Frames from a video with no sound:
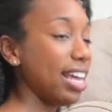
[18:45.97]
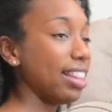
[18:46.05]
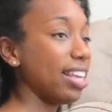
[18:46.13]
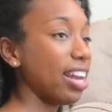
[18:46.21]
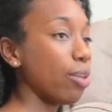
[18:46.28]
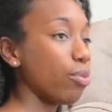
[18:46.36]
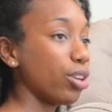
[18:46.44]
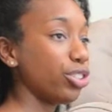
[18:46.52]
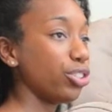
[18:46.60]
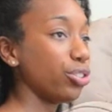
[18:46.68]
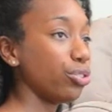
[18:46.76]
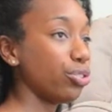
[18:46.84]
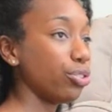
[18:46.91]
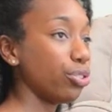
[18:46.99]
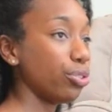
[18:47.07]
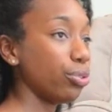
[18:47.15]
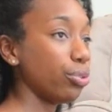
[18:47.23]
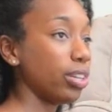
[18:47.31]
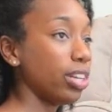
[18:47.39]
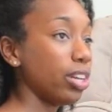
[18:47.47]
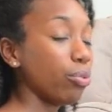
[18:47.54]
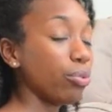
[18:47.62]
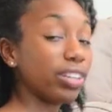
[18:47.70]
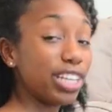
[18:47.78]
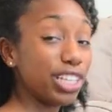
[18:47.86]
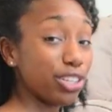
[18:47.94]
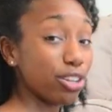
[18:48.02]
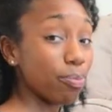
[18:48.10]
Then I want you to release